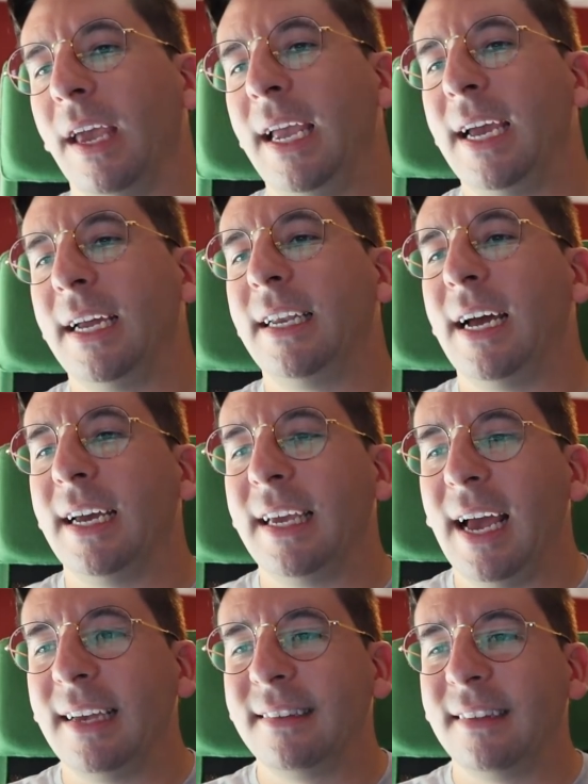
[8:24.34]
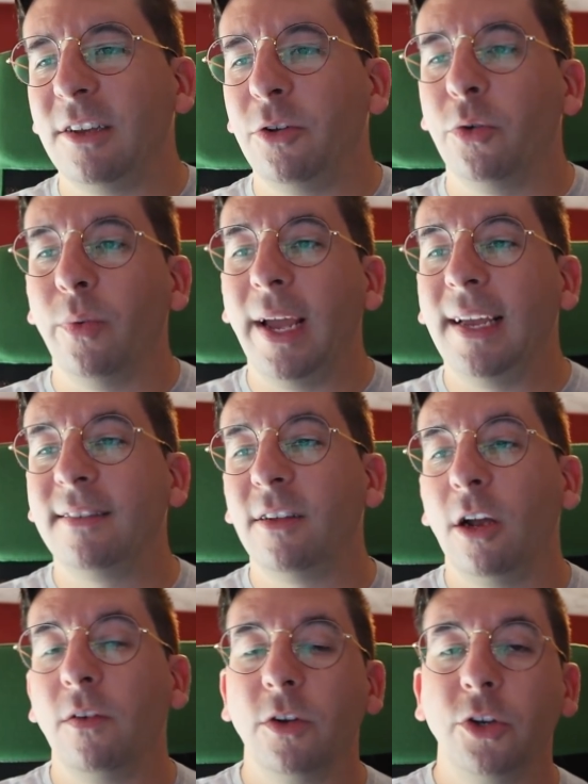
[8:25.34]
and uh, guests who raised
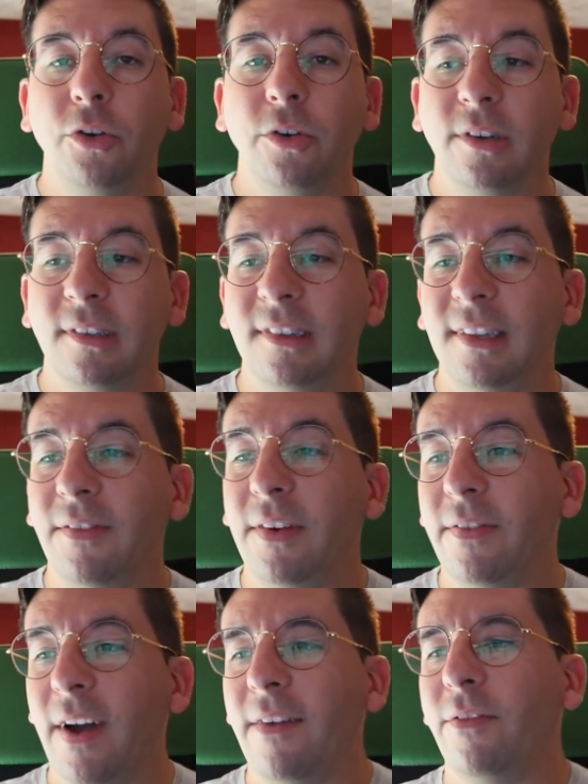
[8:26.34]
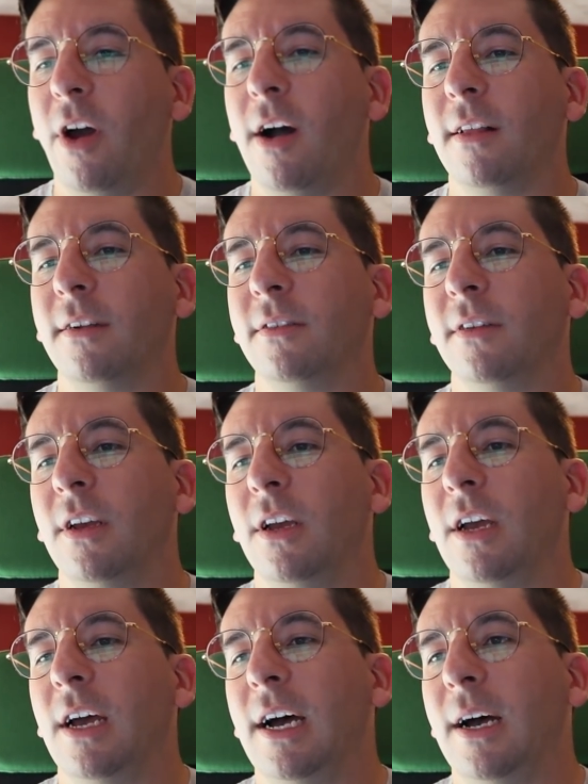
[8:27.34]
over $275
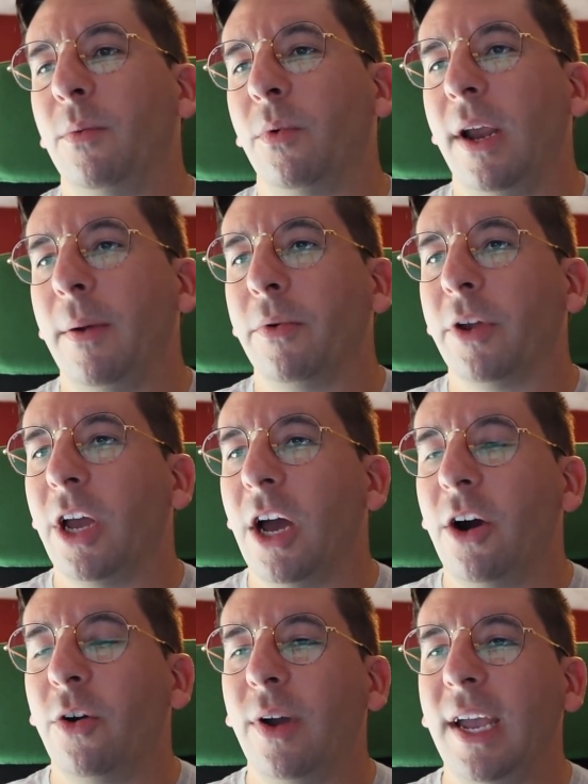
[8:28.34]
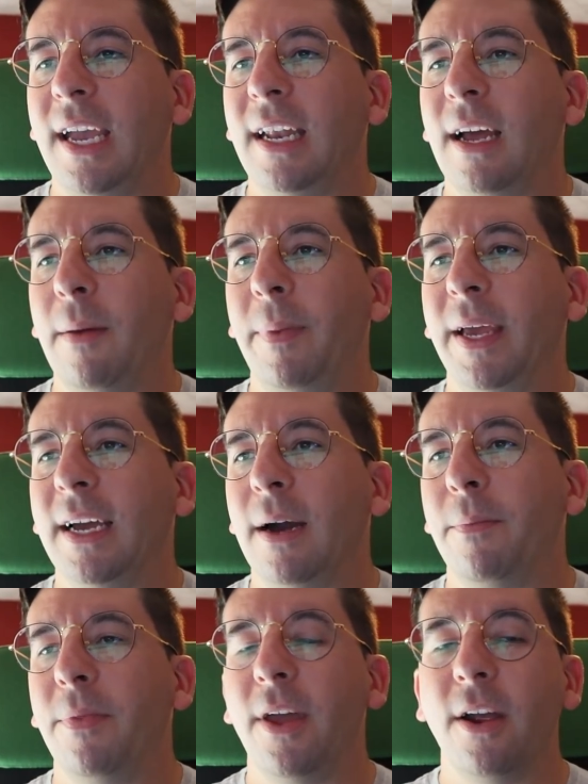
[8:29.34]
um, were able to go and uh, pick
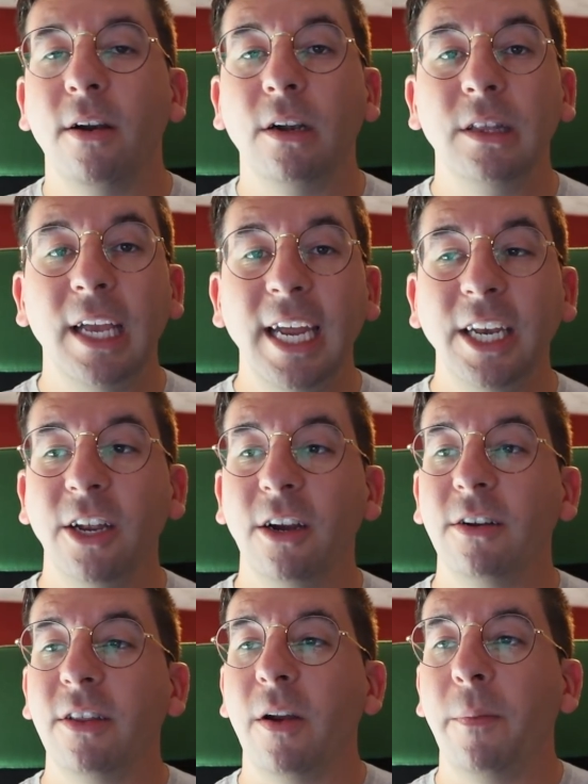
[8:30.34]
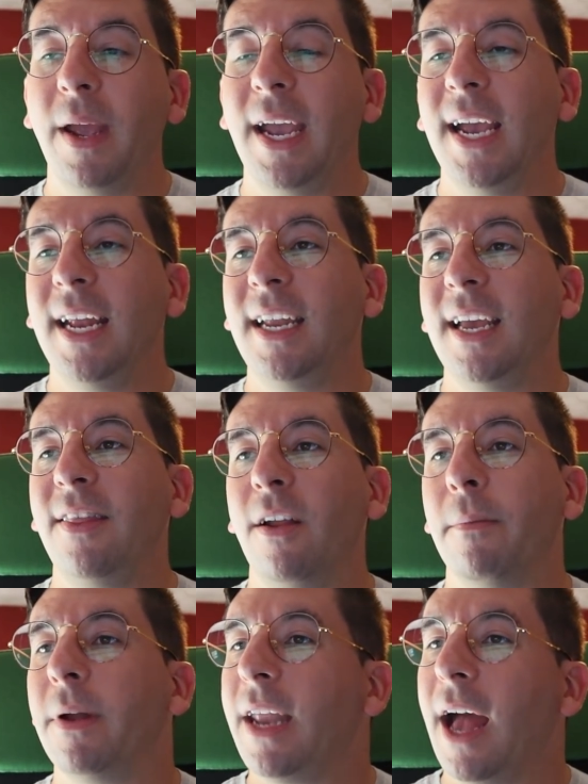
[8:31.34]
up their lanyard, their pin, and
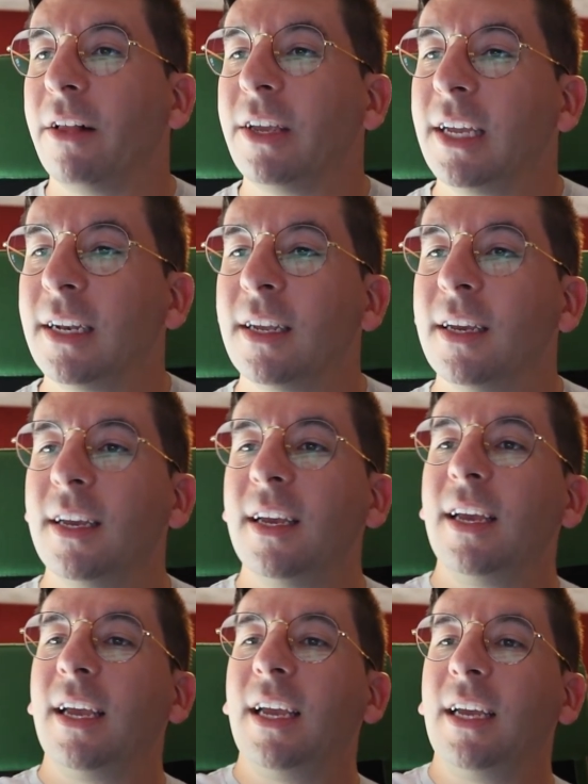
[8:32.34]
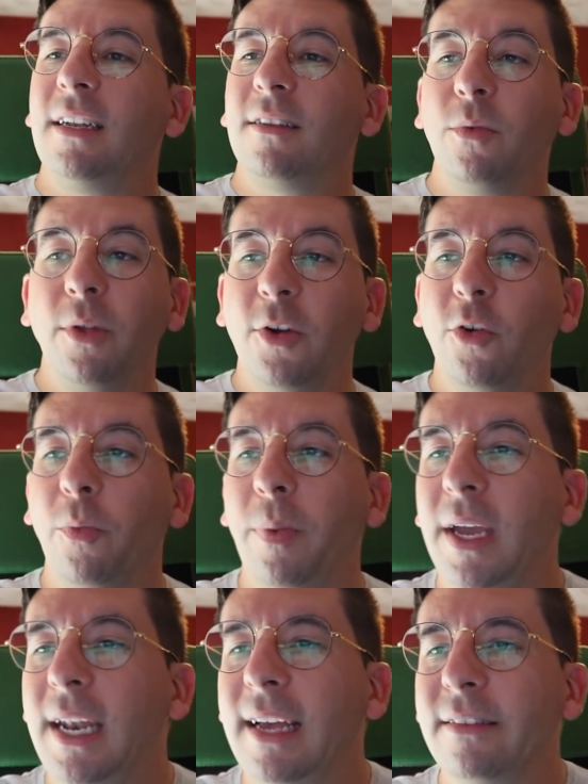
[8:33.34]
their medallion. And it's a really cool
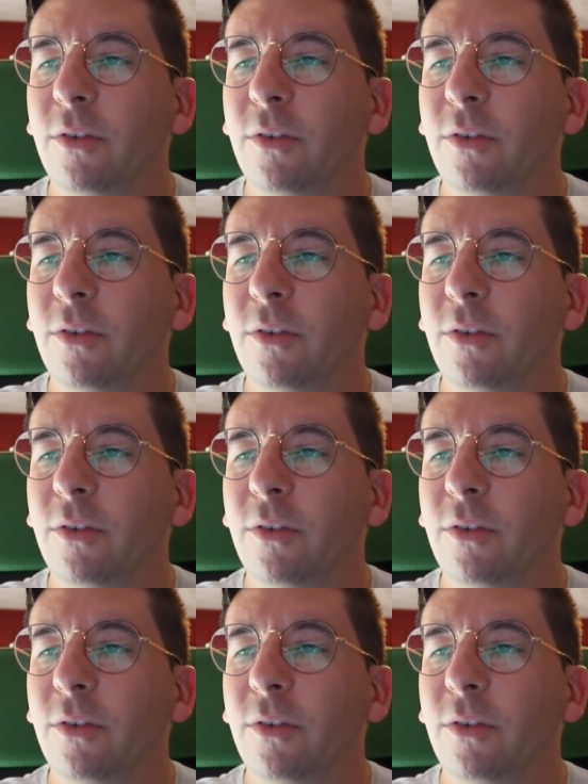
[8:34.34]
pin, it has